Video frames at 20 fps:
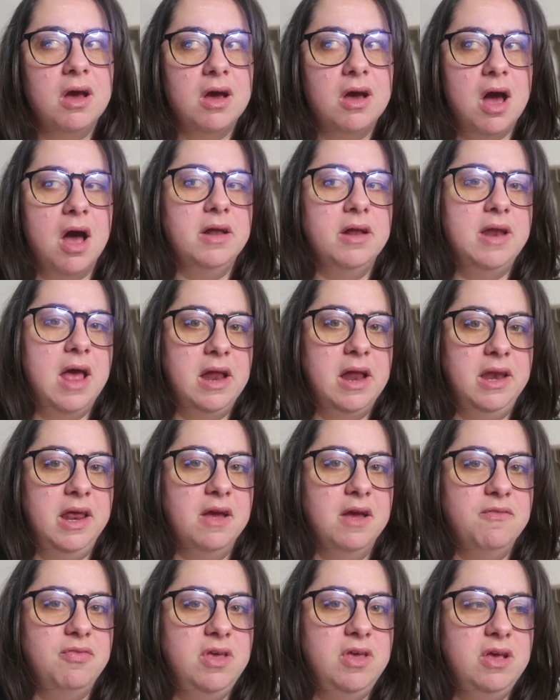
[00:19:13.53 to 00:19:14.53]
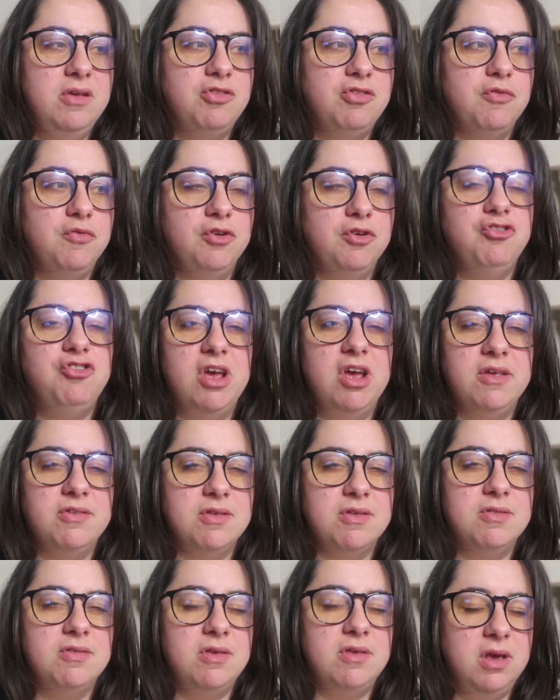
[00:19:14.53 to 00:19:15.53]
gotten any of these for Jake
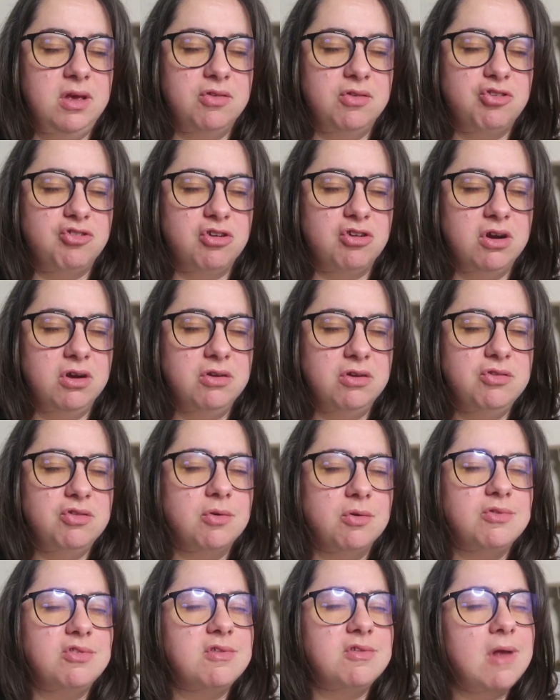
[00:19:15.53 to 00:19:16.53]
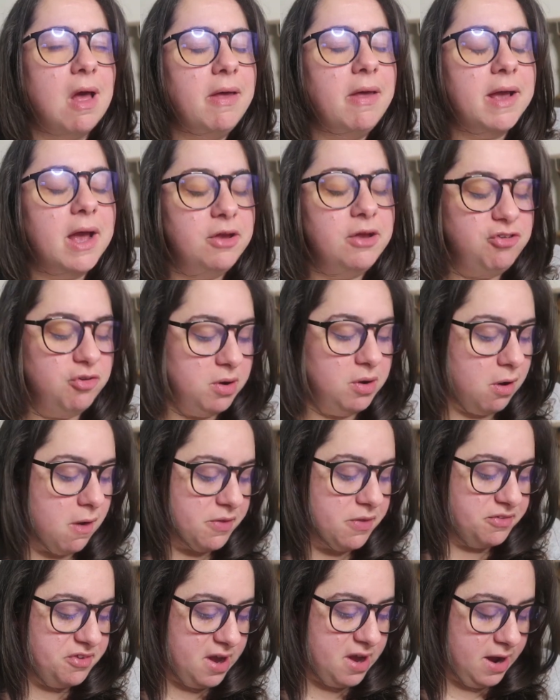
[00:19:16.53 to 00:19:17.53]
since Easter. So it's not like I do it all
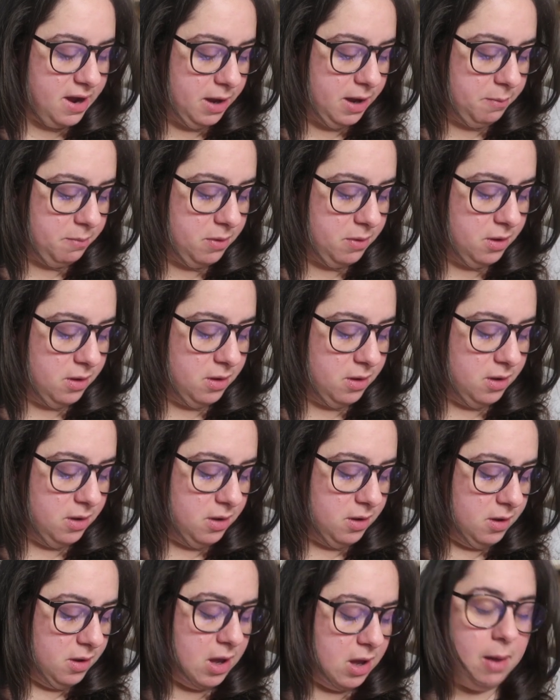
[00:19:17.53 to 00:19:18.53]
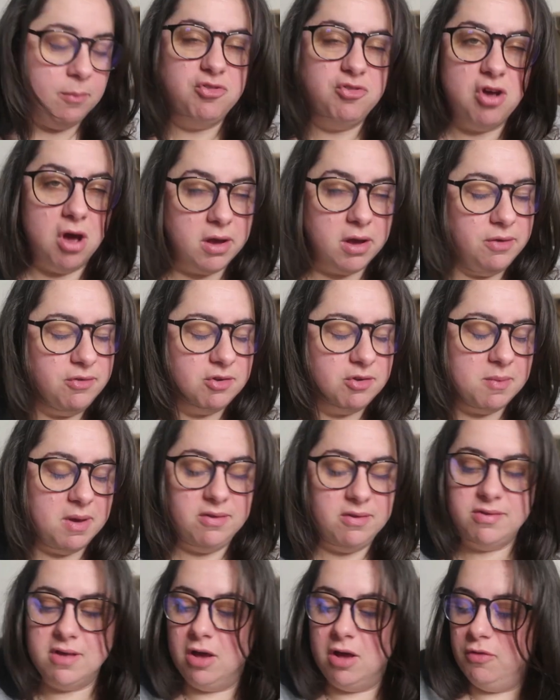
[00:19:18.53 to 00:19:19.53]
the time. I'm talking to
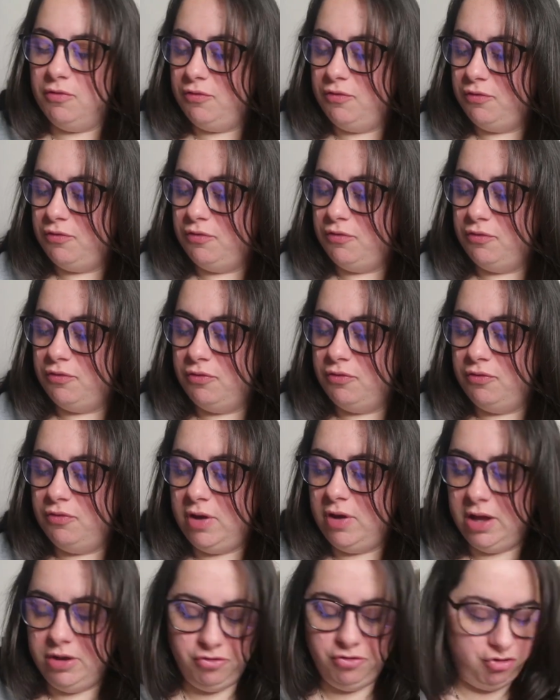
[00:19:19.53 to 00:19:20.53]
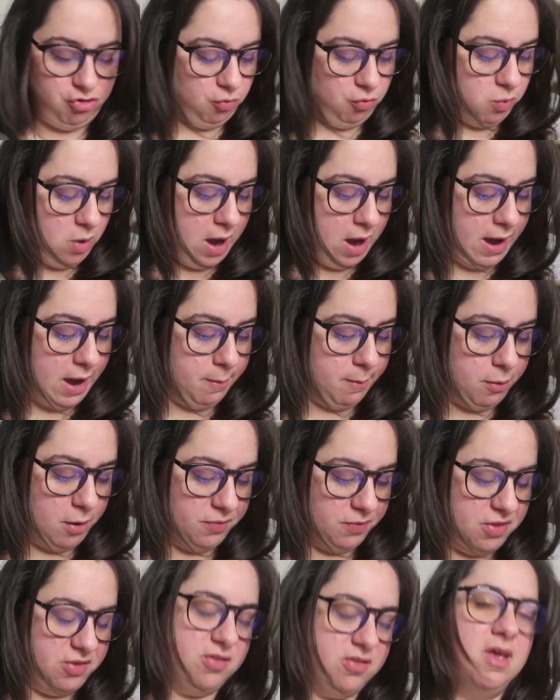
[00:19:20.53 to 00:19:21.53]
myself into why I
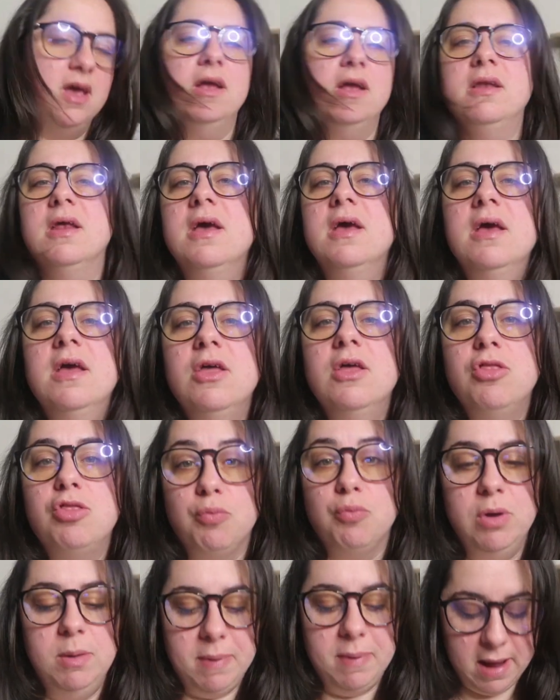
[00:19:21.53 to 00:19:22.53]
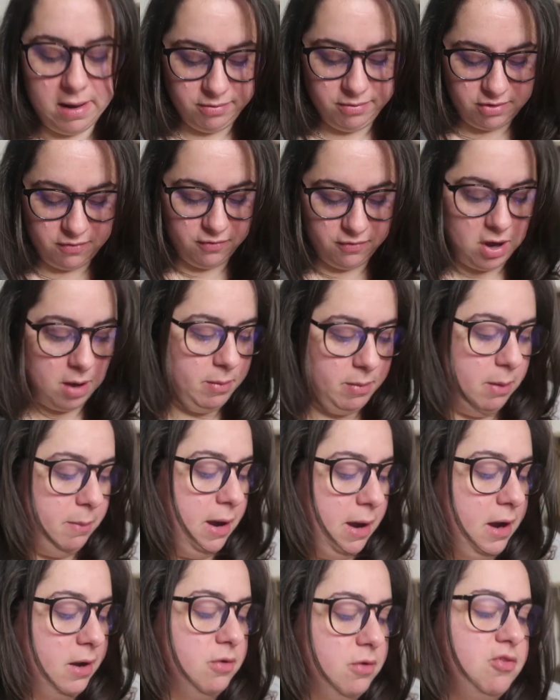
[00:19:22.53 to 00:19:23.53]
bought this kid three pounds of gummy
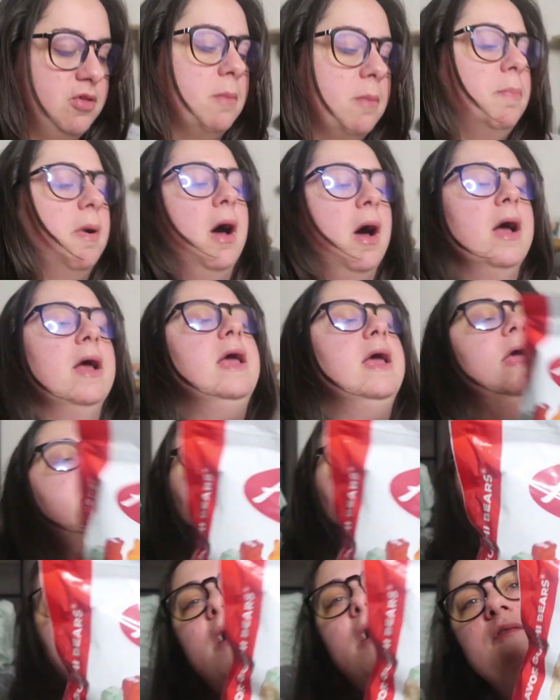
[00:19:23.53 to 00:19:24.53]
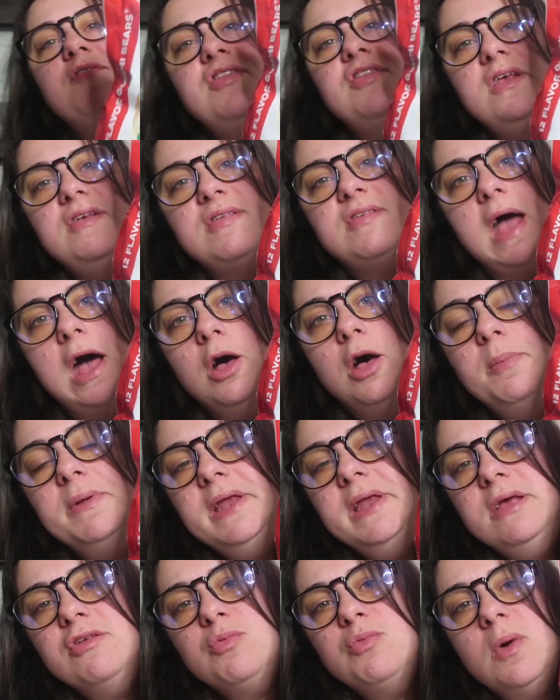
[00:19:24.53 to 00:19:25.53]
bears, but he loves these
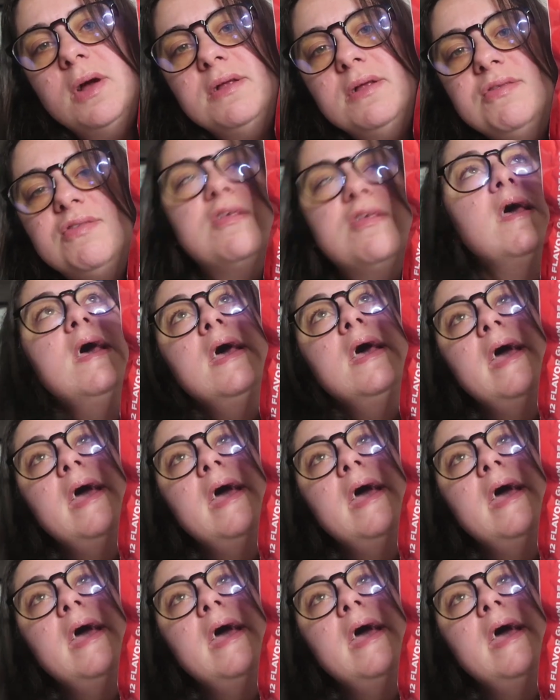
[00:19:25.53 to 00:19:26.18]
Albanese ones.